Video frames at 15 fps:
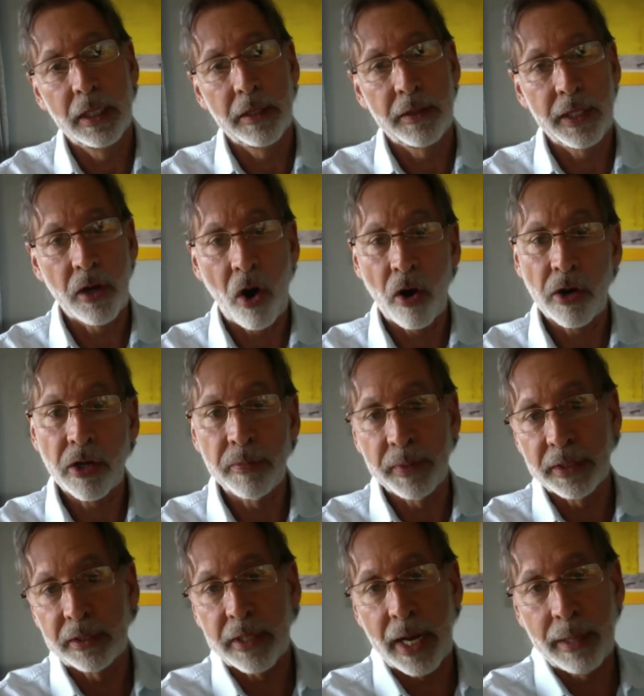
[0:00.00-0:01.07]
the
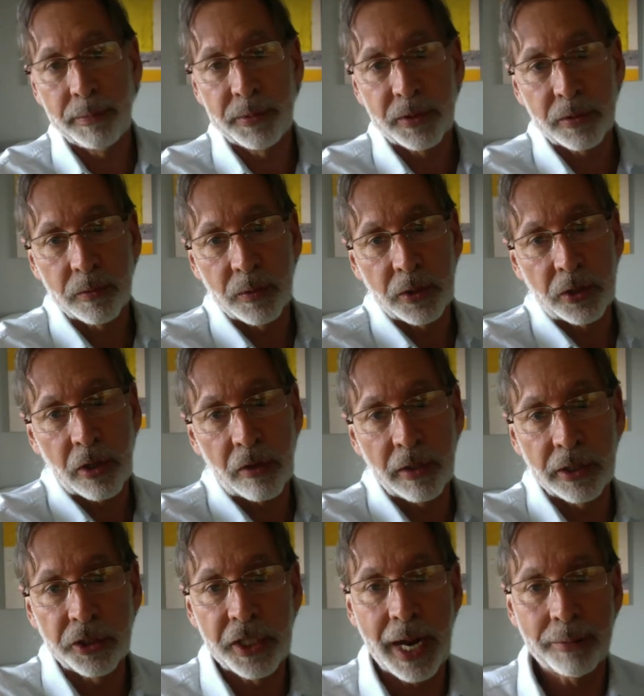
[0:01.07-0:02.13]
argument types, which are
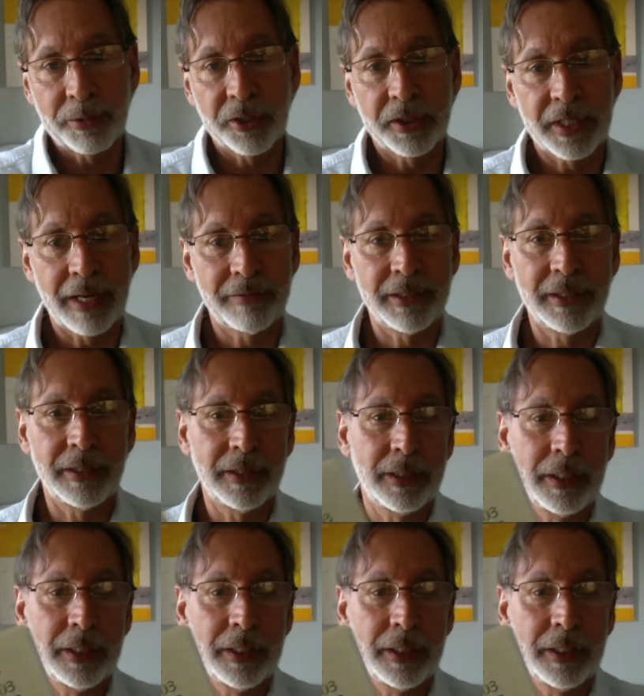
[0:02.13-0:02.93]
in chapter 7.